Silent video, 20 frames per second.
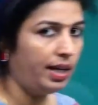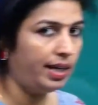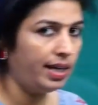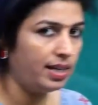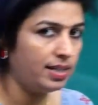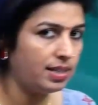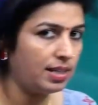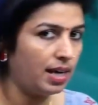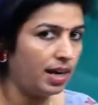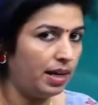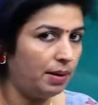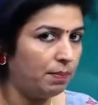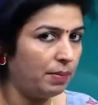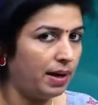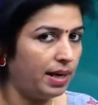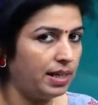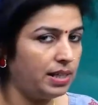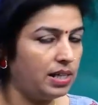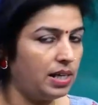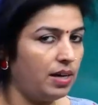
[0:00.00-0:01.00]
guess I
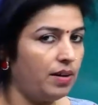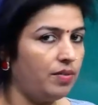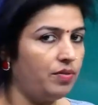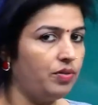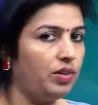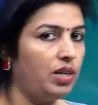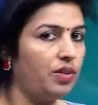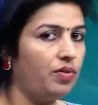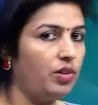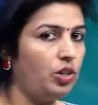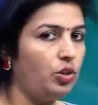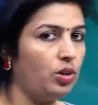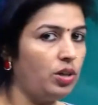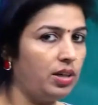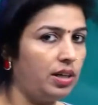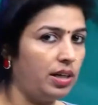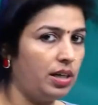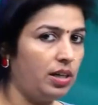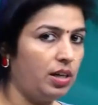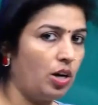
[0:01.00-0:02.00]
might have given you a
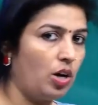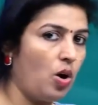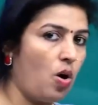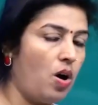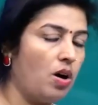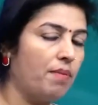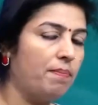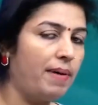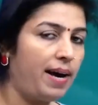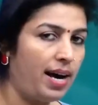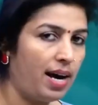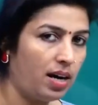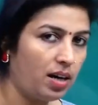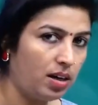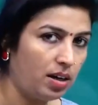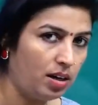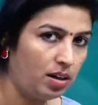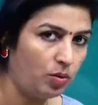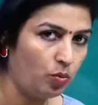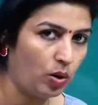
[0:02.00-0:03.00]
hint long
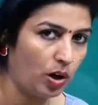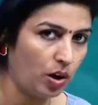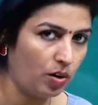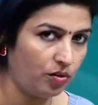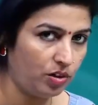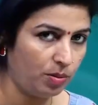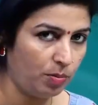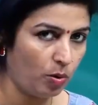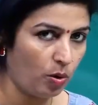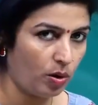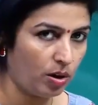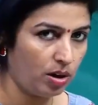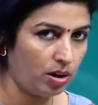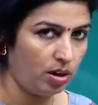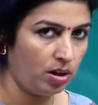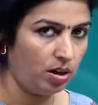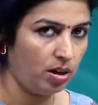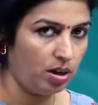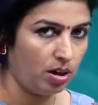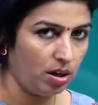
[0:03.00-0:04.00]
back in one of the
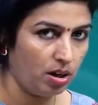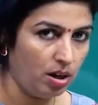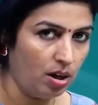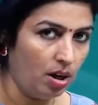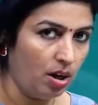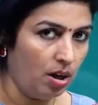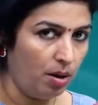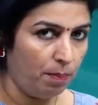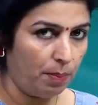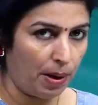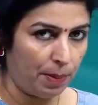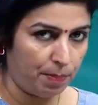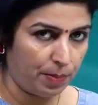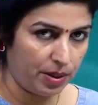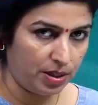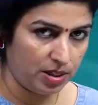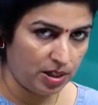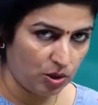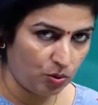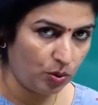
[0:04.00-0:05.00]
model
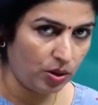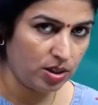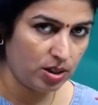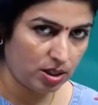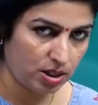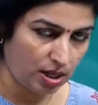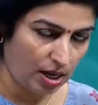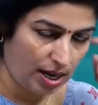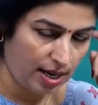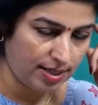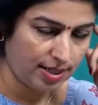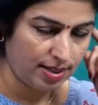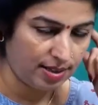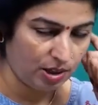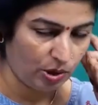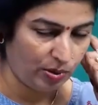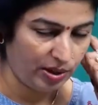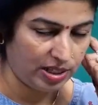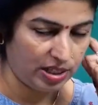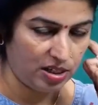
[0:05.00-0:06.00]
papers. It was asked as
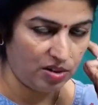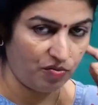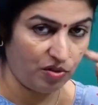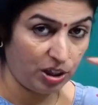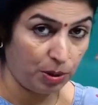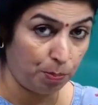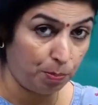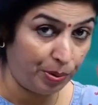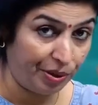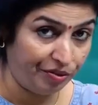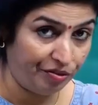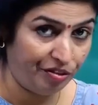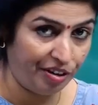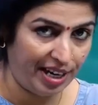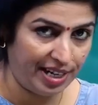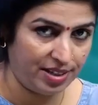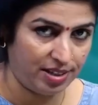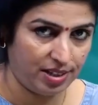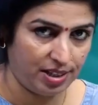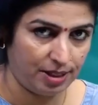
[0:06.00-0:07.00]
a question with
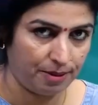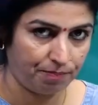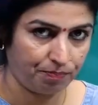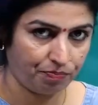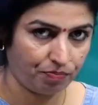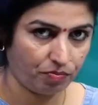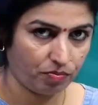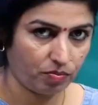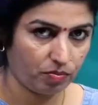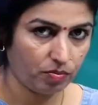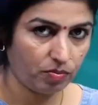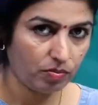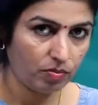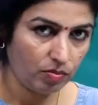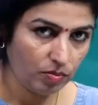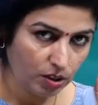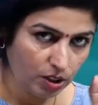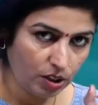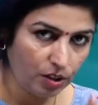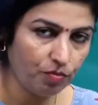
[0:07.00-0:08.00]
preference.
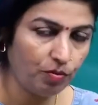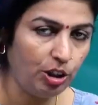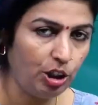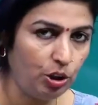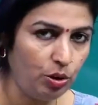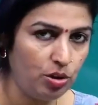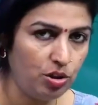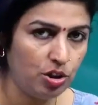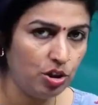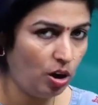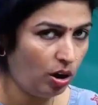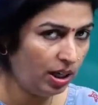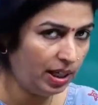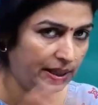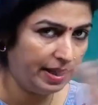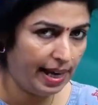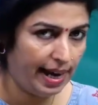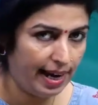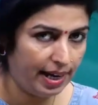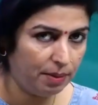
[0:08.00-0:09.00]
We use
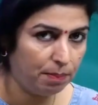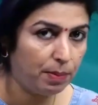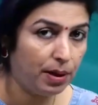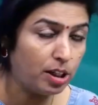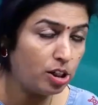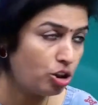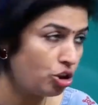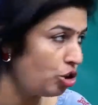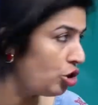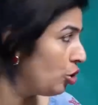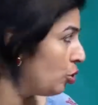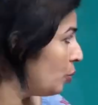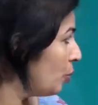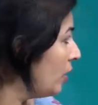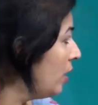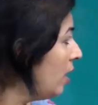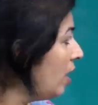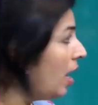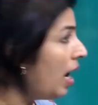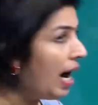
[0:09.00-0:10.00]
not than but to.
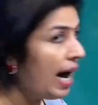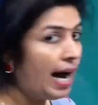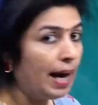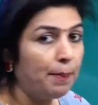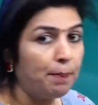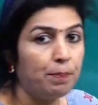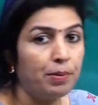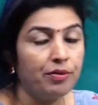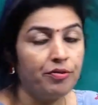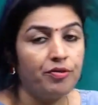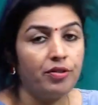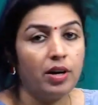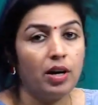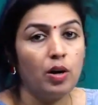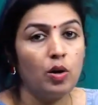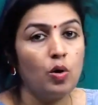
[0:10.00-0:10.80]
I prefer